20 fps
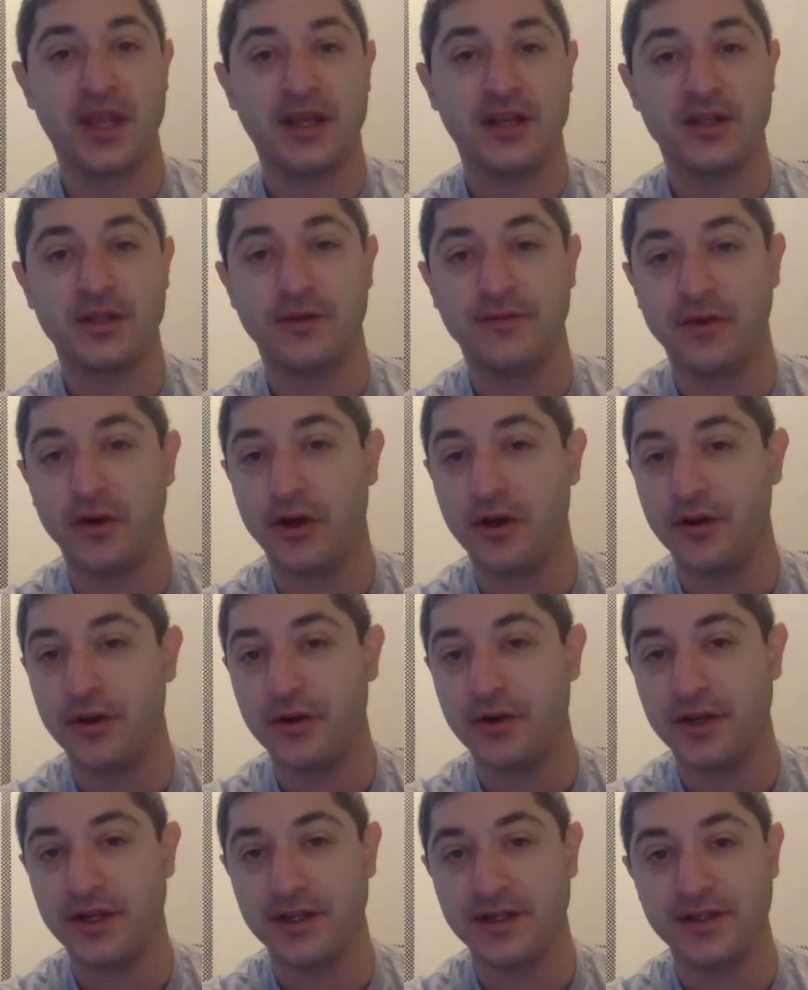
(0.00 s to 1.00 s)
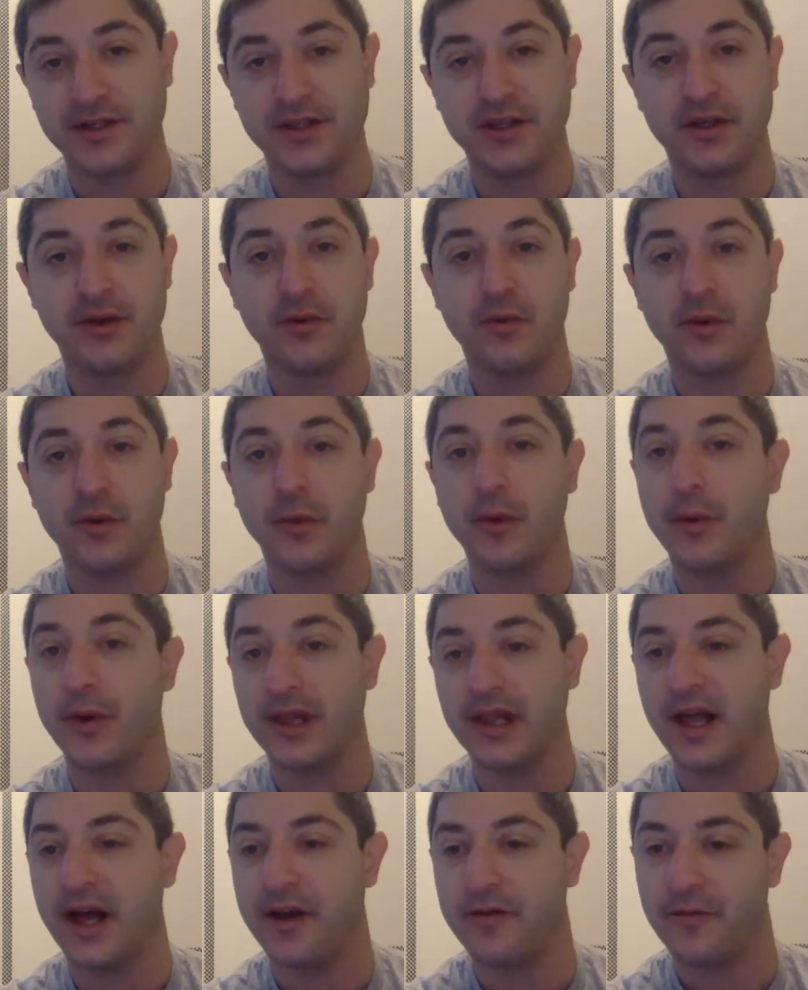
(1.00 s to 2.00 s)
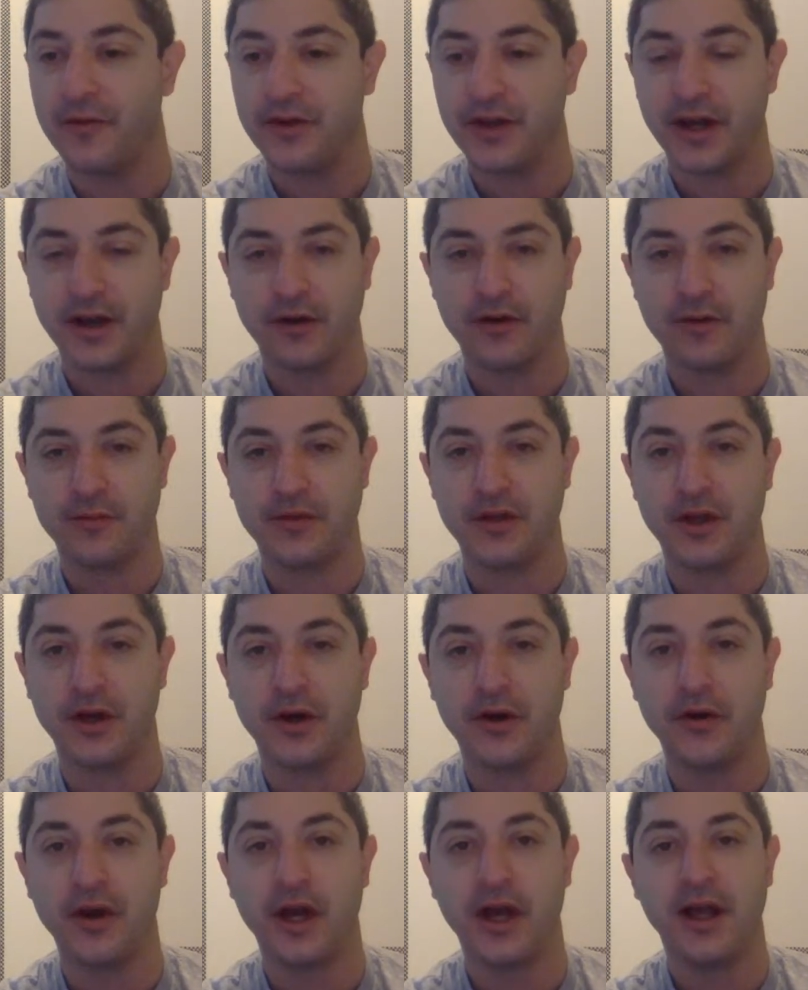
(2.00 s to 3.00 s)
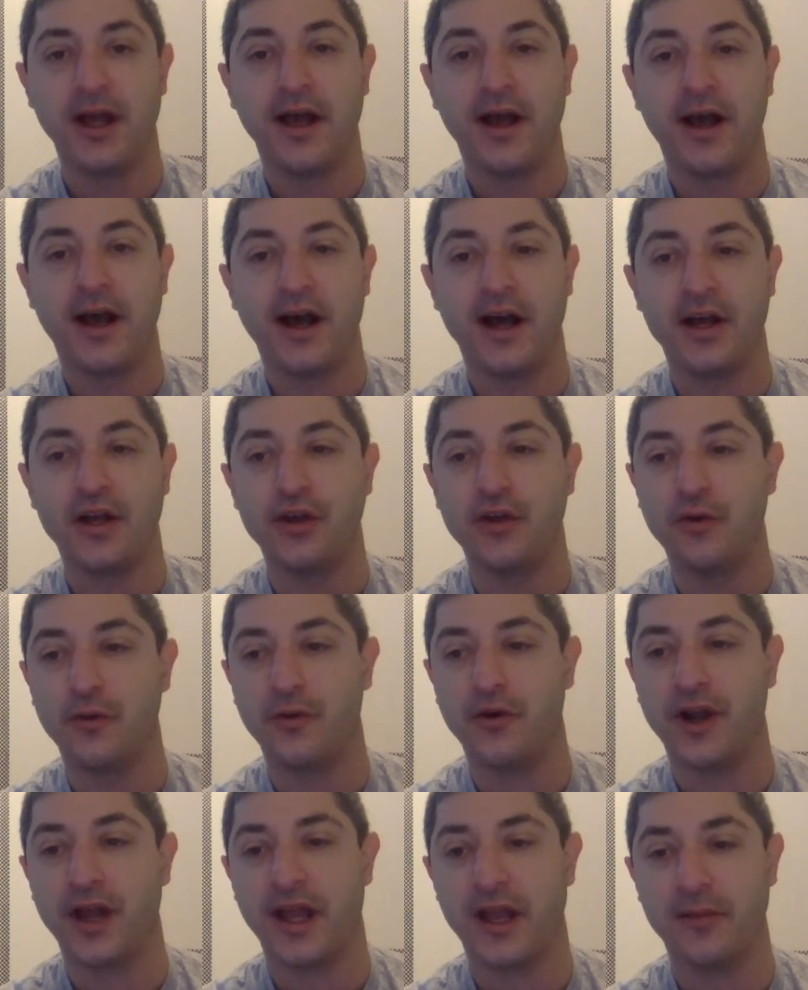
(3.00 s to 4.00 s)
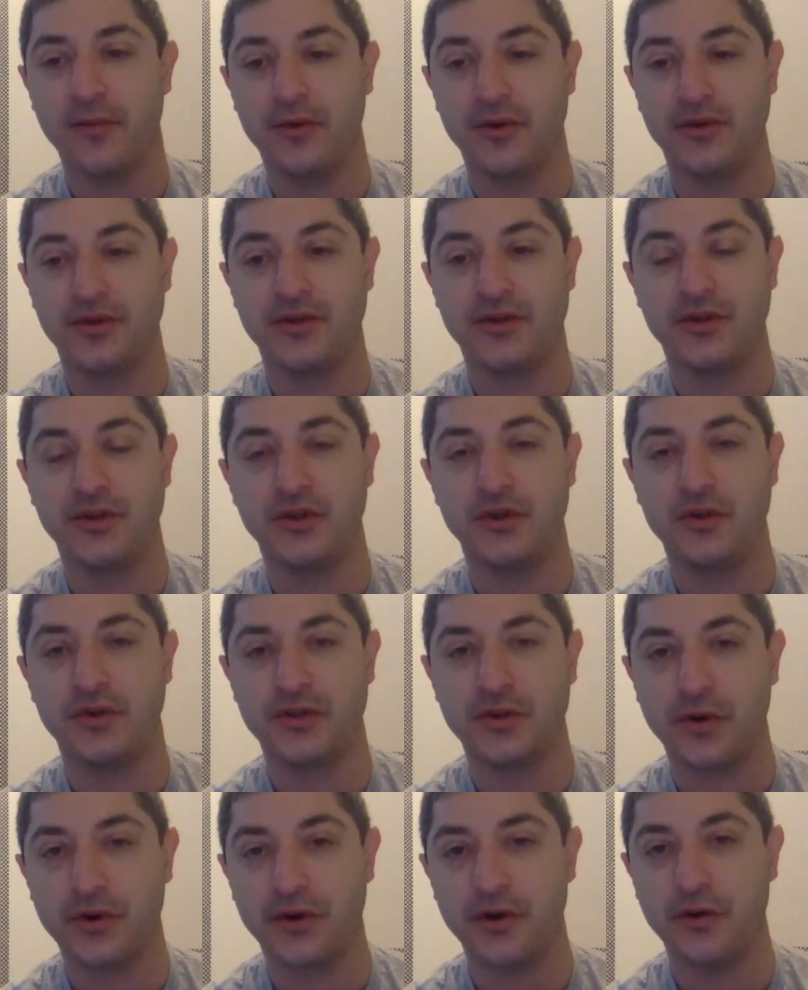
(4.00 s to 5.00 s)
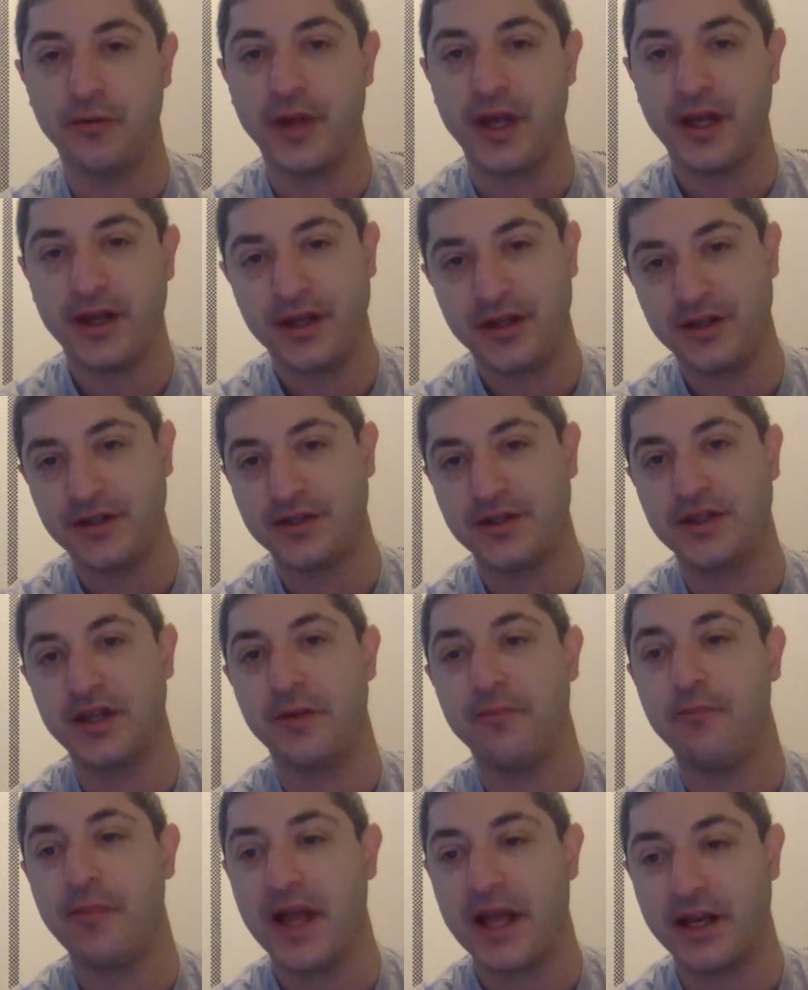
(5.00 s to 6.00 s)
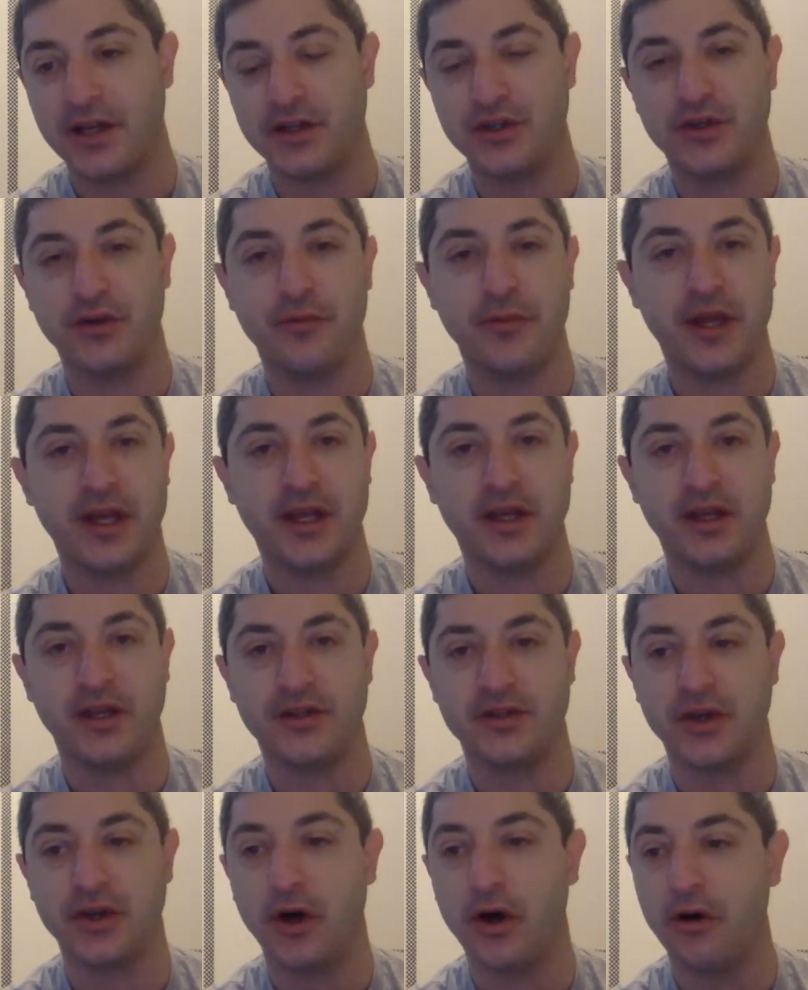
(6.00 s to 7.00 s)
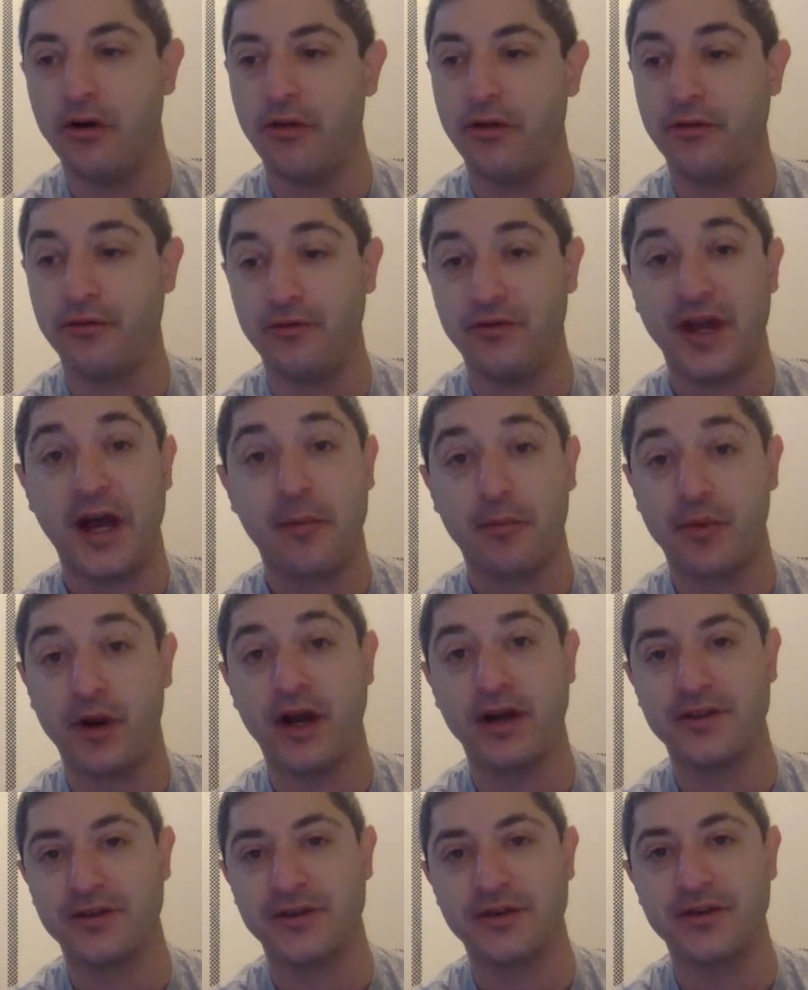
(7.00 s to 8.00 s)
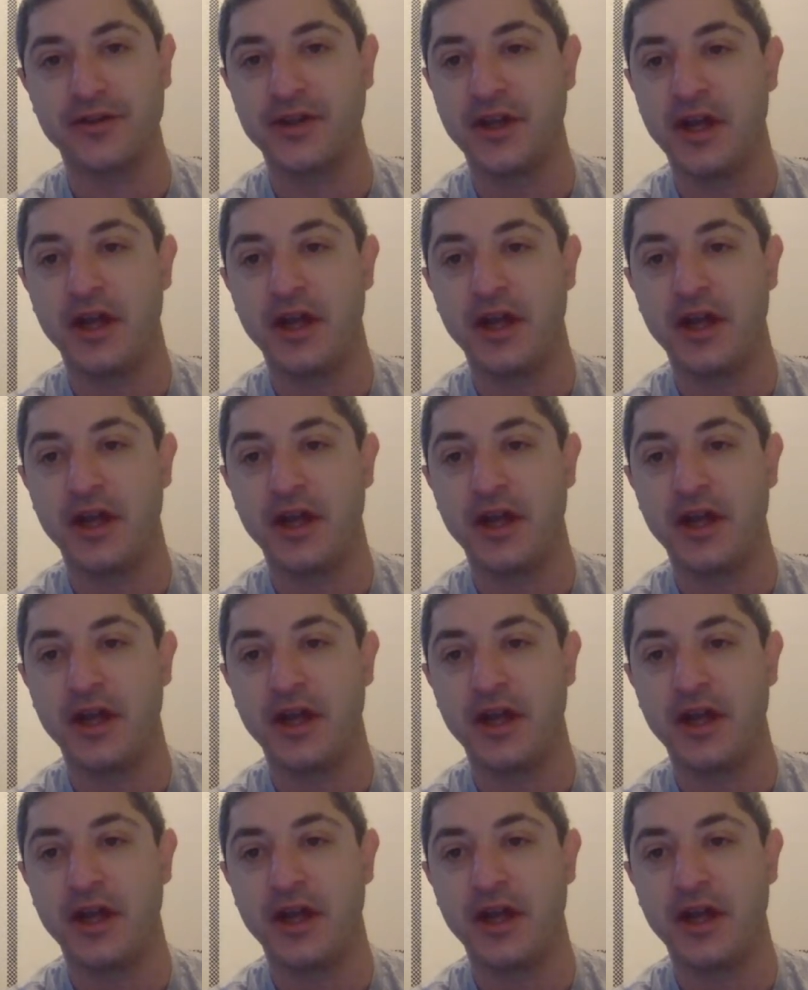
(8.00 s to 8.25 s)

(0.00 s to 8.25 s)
So if you all noticed, when we went live with .crypto, uh, you were able to store domains, manage domains, all through dApp browsers.